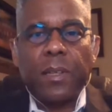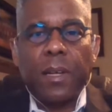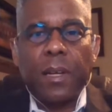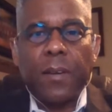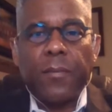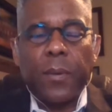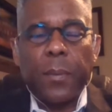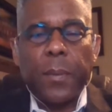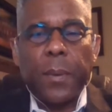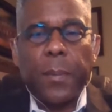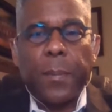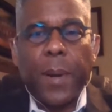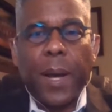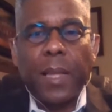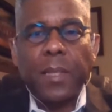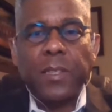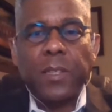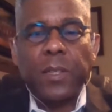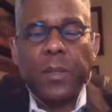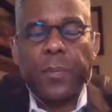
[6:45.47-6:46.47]
from a
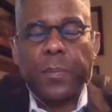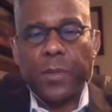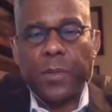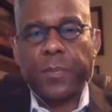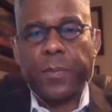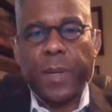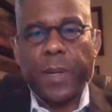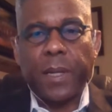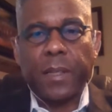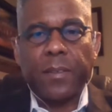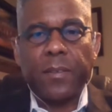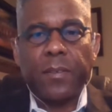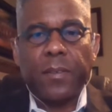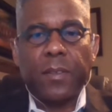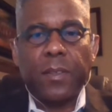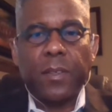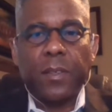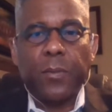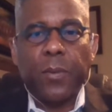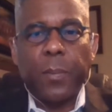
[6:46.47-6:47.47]
policy
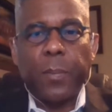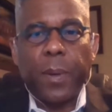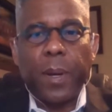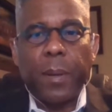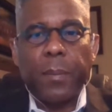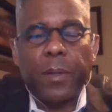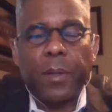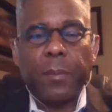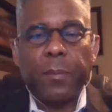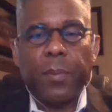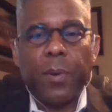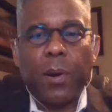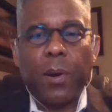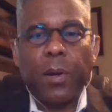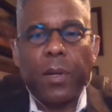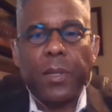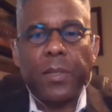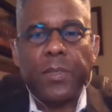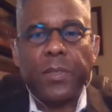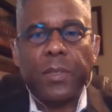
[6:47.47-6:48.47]
perspective, the Republican
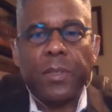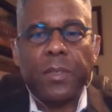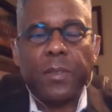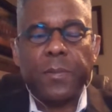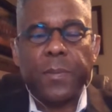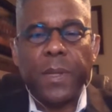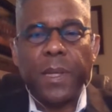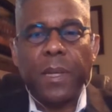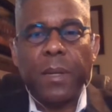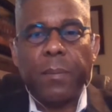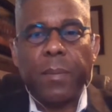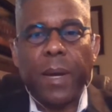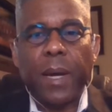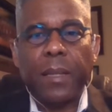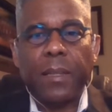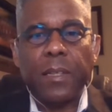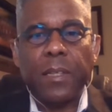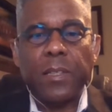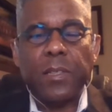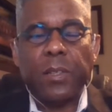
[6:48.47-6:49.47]
Party should speak
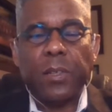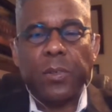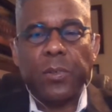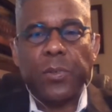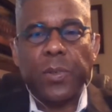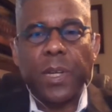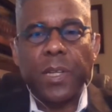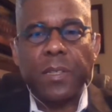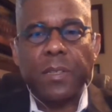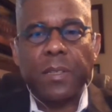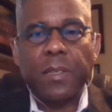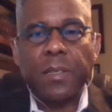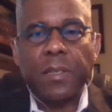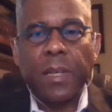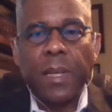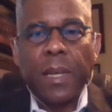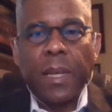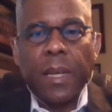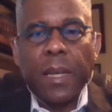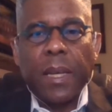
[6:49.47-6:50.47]
about this and address
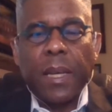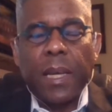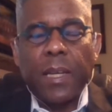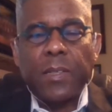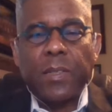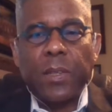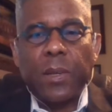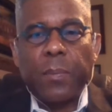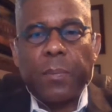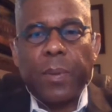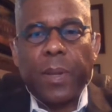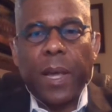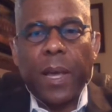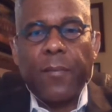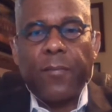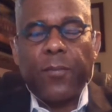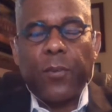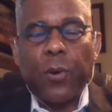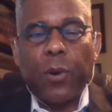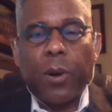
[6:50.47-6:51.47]
this as their
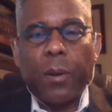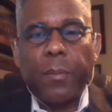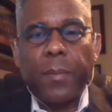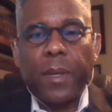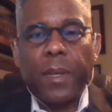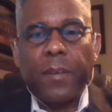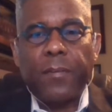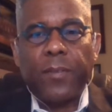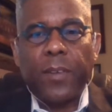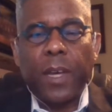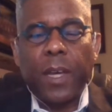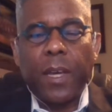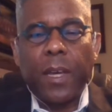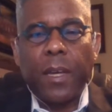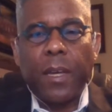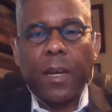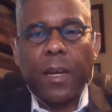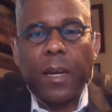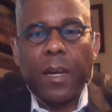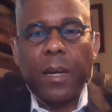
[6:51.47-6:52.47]
platform if
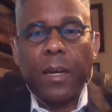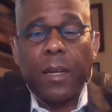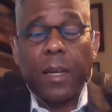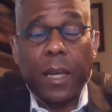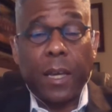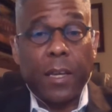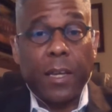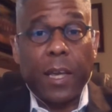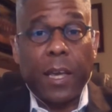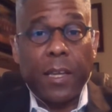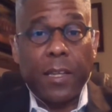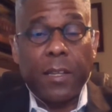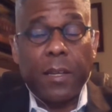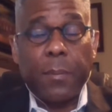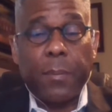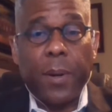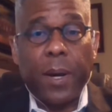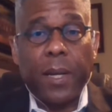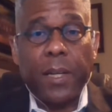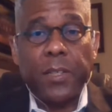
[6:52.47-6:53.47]
they
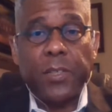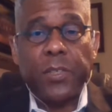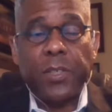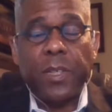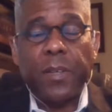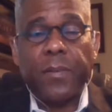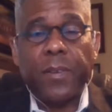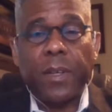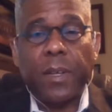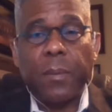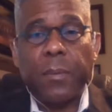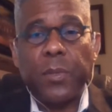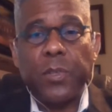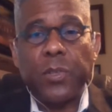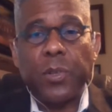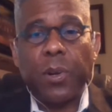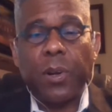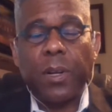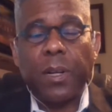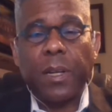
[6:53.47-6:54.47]
upon achieving a
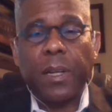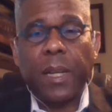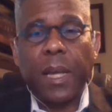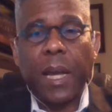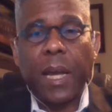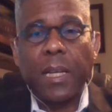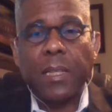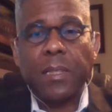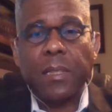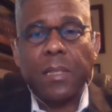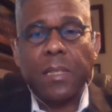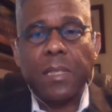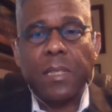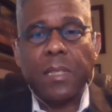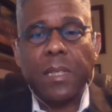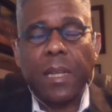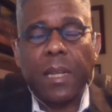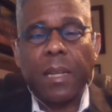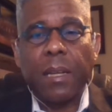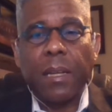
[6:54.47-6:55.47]
majority in the House and the
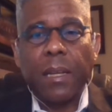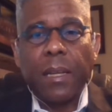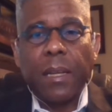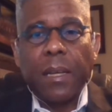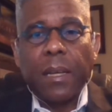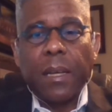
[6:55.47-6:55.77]
Senate